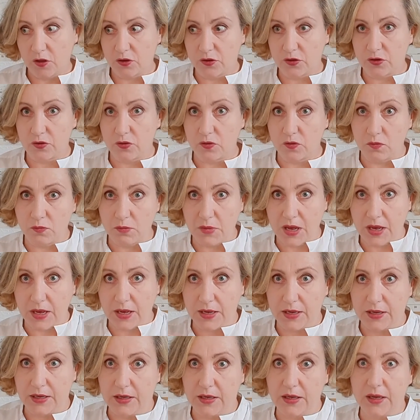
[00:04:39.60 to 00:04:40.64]
through
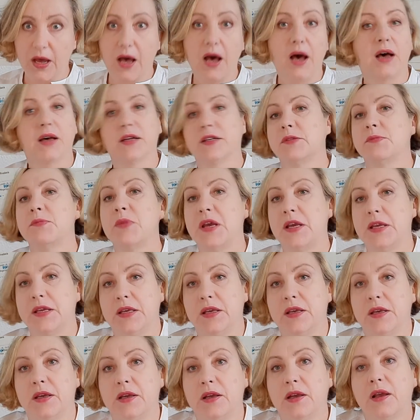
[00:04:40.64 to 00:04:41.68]
my art
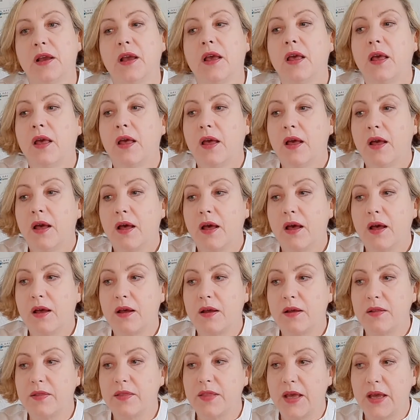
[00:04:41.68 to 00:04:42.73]
making.
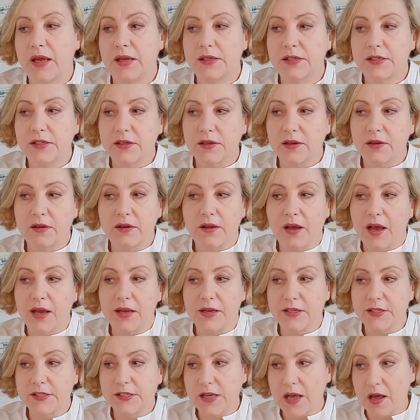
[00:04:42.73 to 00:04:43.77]
That I
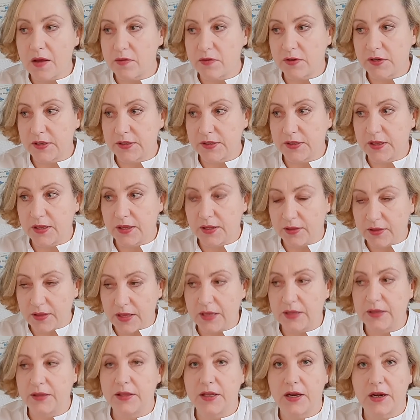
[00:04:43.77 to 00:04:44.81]
discovered
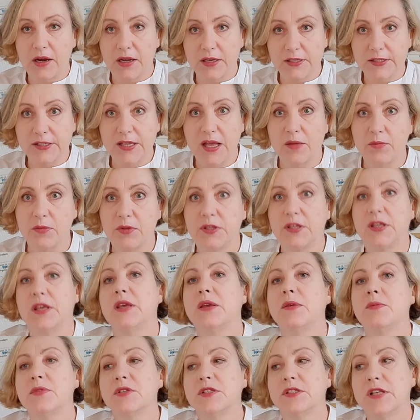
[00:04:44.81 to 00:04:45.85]
that there are some
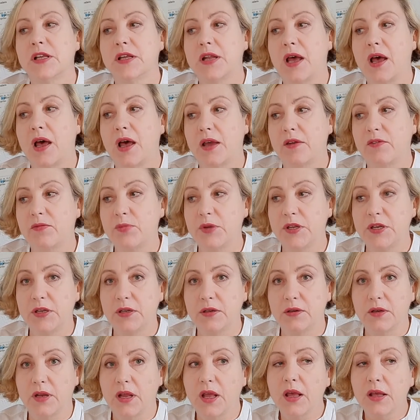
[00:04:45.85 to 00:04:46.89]
themes that I've
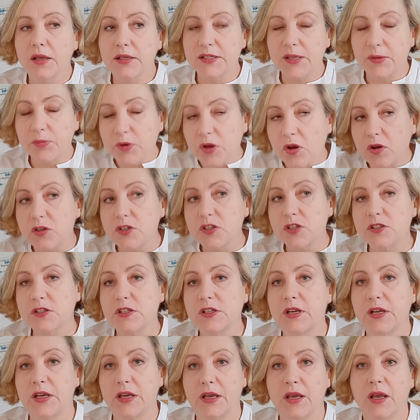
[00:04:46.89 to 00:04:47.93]
been
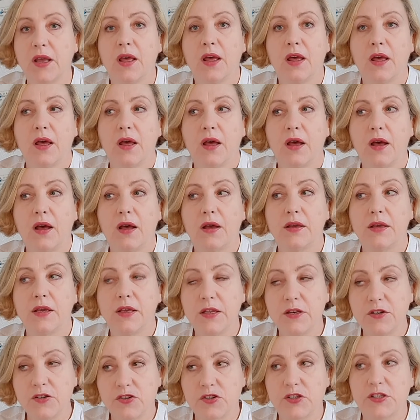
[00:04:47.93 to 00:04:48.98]
subconsciously
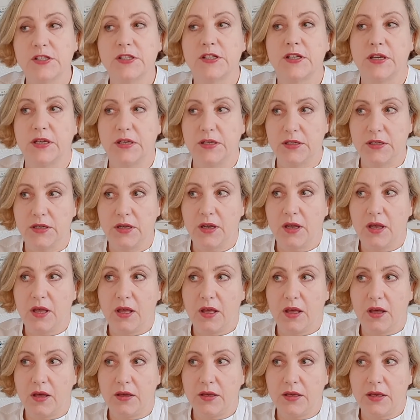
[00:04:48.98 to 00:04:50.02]
interested
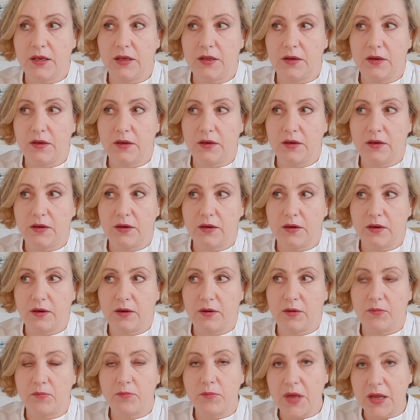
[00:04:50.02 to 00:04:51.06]
in
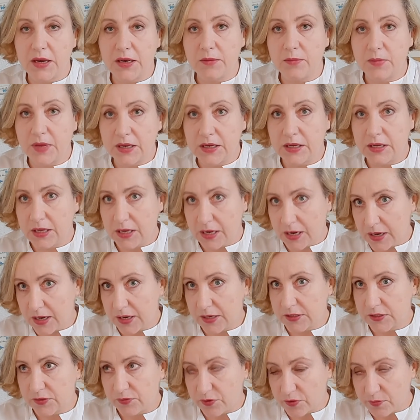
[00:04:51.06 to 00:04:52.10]
many
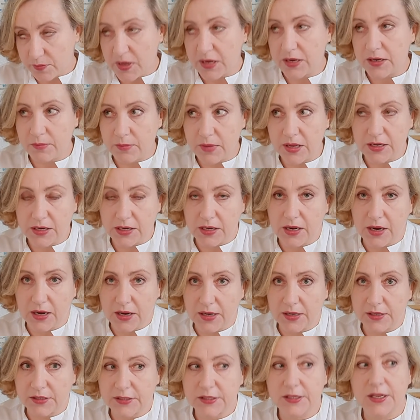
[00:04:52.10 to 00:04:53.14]
years, for many
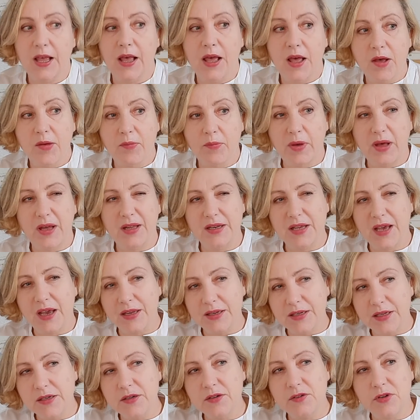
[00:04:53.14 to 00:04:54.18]
years, but I
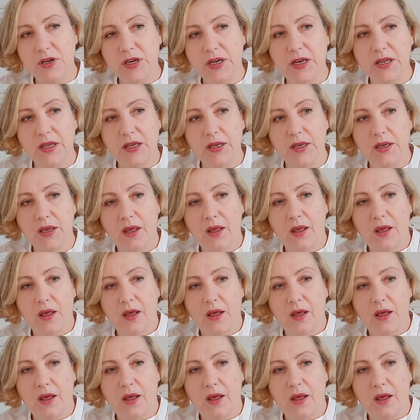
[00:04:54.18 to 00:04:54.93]
didn't really